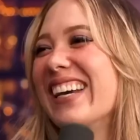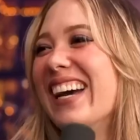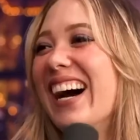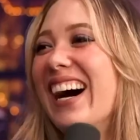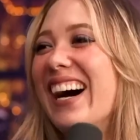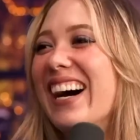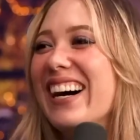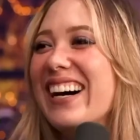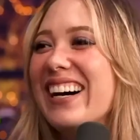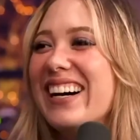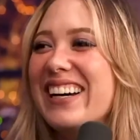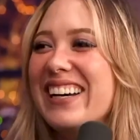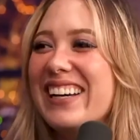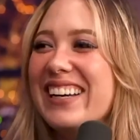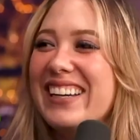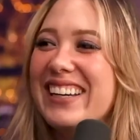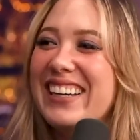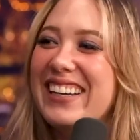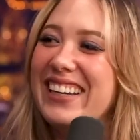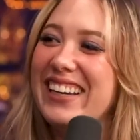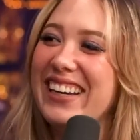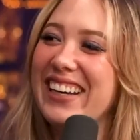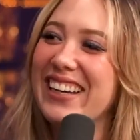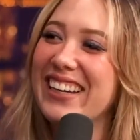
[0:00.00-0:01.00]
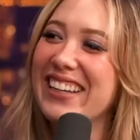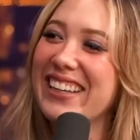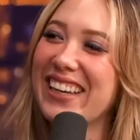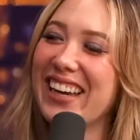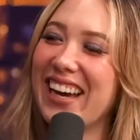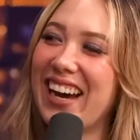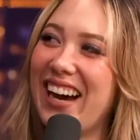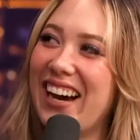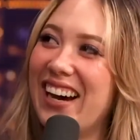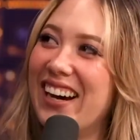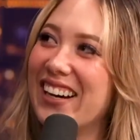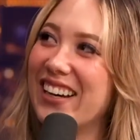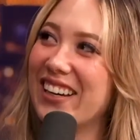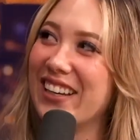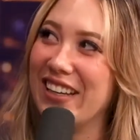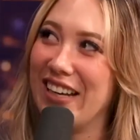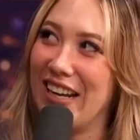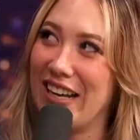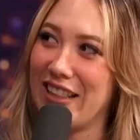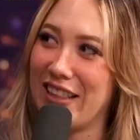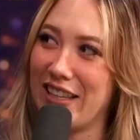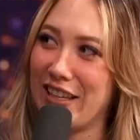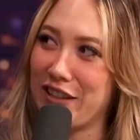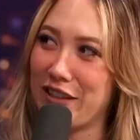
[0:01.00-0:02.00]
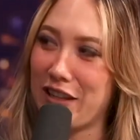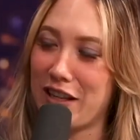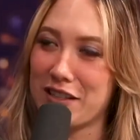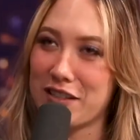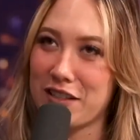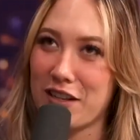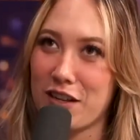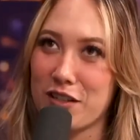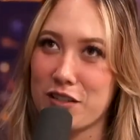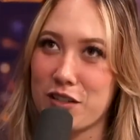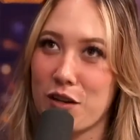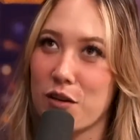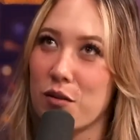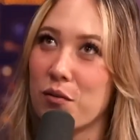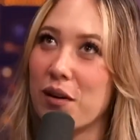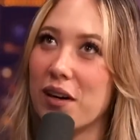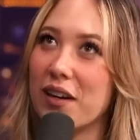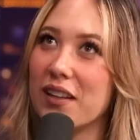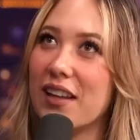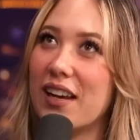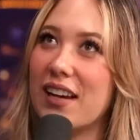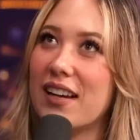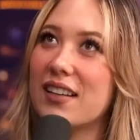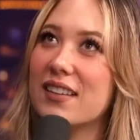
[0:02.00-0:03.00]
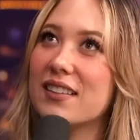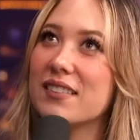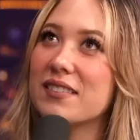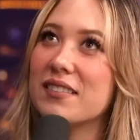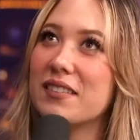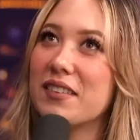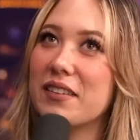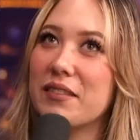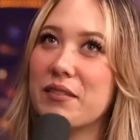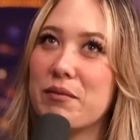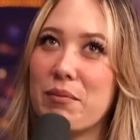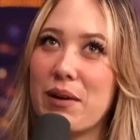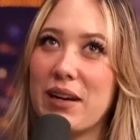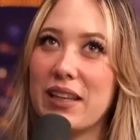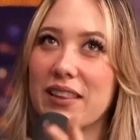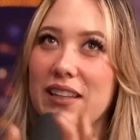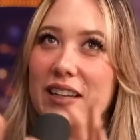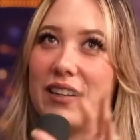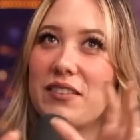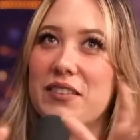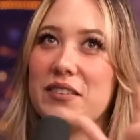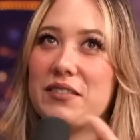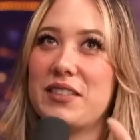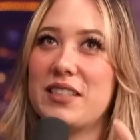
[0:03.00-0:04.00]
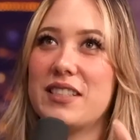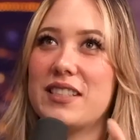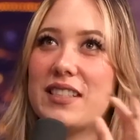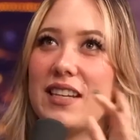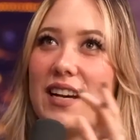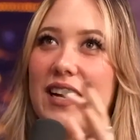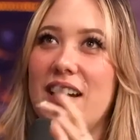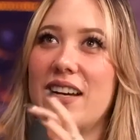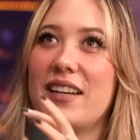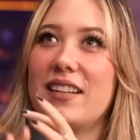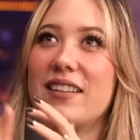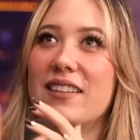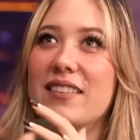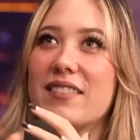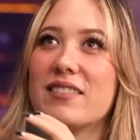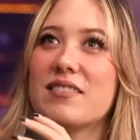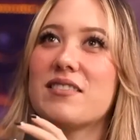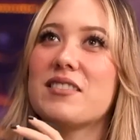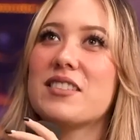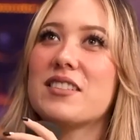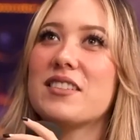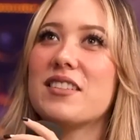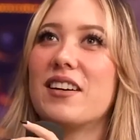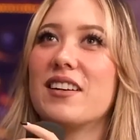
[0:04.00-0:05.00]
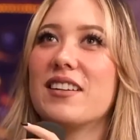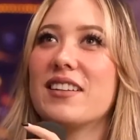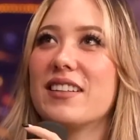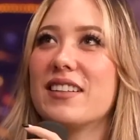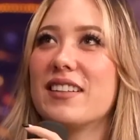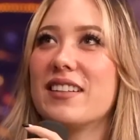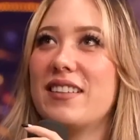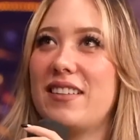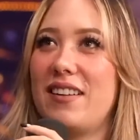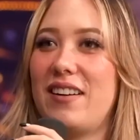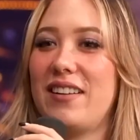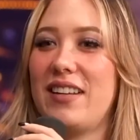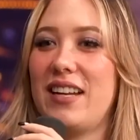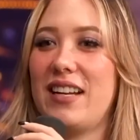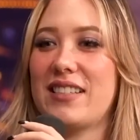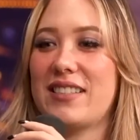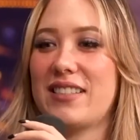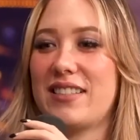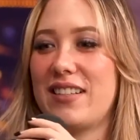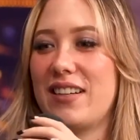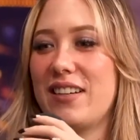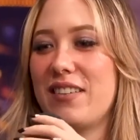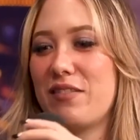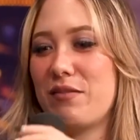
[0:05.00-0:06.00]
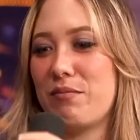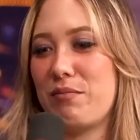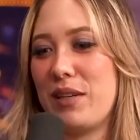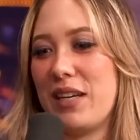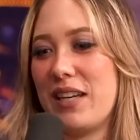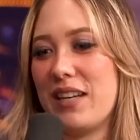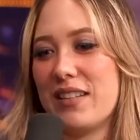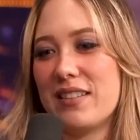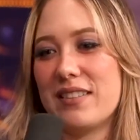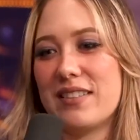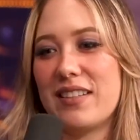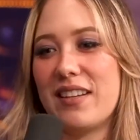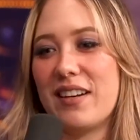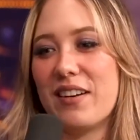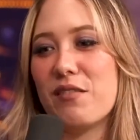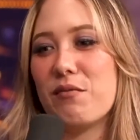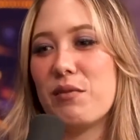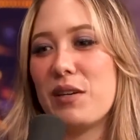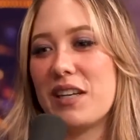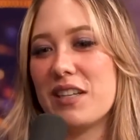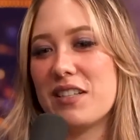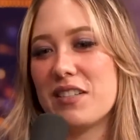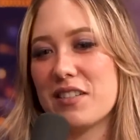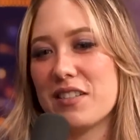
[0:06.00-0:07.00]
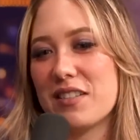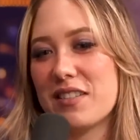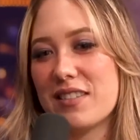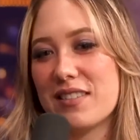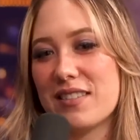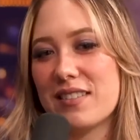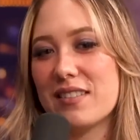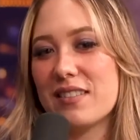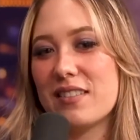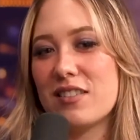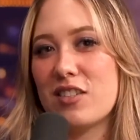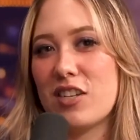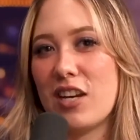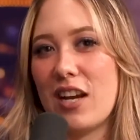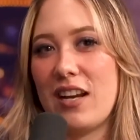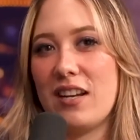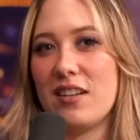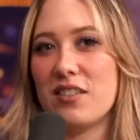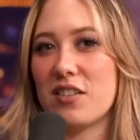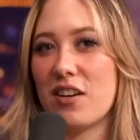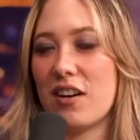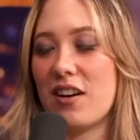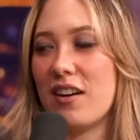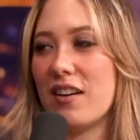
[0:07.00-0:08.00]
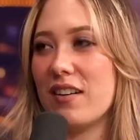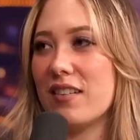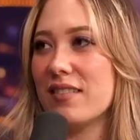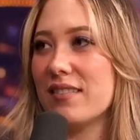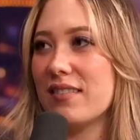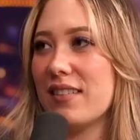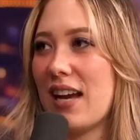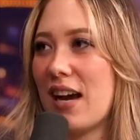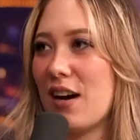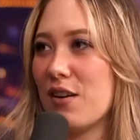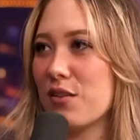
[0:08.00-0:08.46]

Yeah. This is a good couch. Yeah. And I think that's also where like my love of design started and all that stuff, because, you know, we can just change our